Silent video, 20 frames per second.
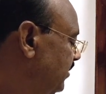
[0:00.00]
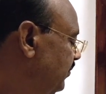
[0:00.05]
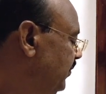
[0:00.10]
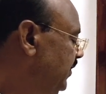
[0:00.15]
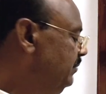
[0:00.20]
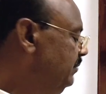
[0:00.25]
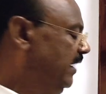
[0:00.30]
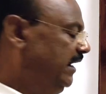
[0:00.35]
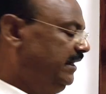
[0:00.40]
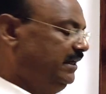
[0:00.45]

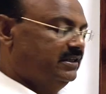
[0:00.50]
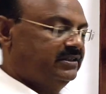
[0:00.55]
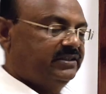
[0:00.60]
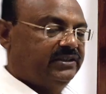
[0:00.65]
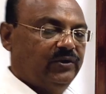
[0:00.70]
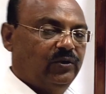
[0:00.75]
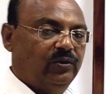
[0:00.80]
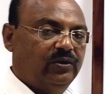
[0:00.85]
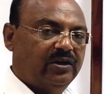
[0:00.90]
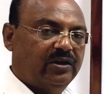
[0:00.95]
B minus
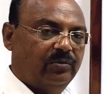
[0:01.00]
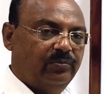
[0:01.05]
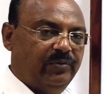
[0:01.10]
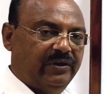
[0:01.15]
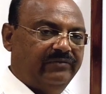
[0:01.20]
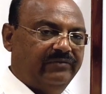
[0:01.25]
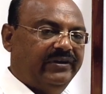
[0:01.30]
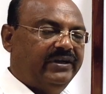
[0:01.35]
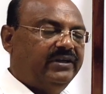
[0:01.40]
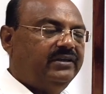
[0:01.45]
C whole
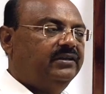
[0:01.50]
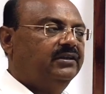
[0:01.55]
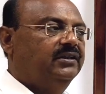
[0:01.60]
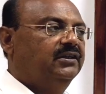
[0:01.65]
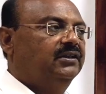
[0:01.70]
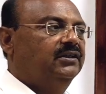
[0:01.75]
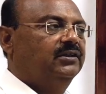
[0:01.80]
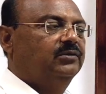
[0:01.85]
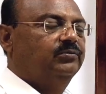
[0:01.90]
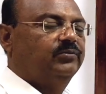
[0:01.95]
complement,
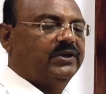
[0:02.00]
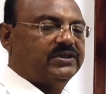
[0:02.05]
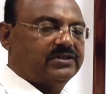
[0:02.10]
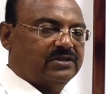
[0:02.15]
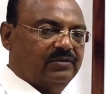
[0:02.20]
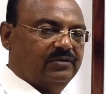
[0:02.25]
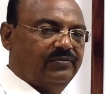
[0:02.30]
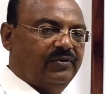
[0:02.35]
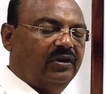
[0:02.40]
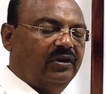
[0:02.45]
first
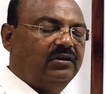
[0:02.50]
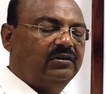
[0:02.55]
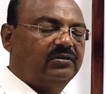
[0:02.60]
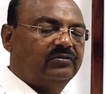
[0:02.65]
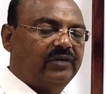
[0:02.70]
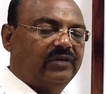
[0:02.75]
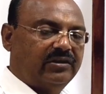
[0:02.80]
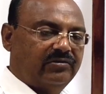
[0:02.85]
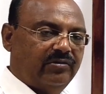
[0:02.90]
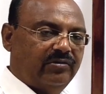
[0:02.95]
of all,
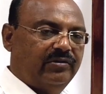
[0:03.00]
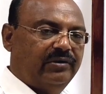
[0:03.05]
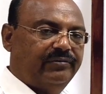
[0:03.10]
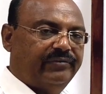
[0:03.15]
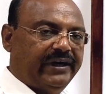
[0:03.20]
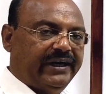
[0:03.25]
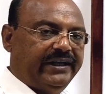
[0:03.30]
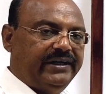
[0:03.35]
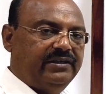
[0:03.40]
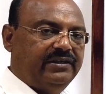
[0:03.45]
what we will
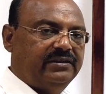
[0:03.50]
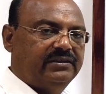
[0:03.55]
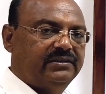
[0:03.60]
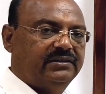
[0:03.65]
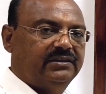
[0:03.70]
find?